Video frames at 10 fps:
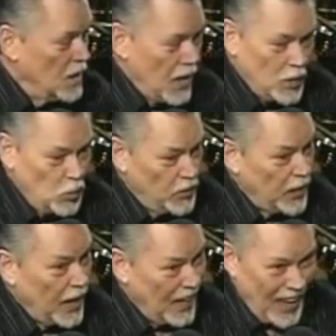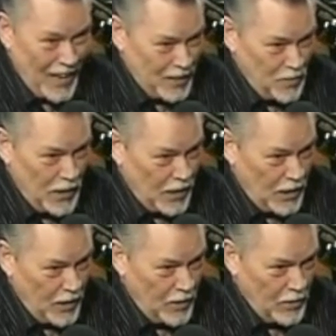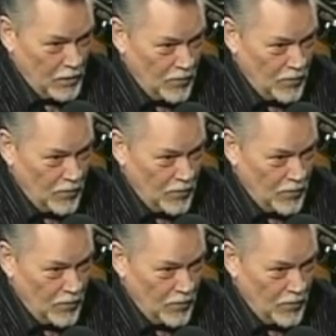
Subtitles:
That's one thing I'd like to make clear.